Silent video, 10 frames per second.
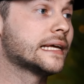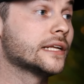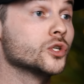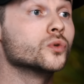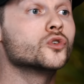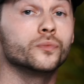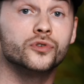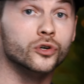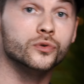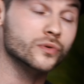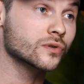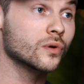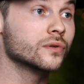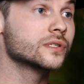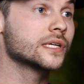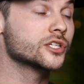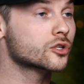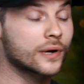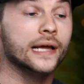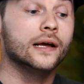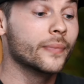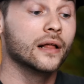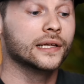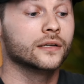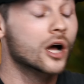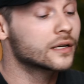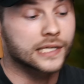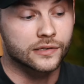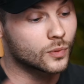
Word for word: in YouTube search results and just create compelling content.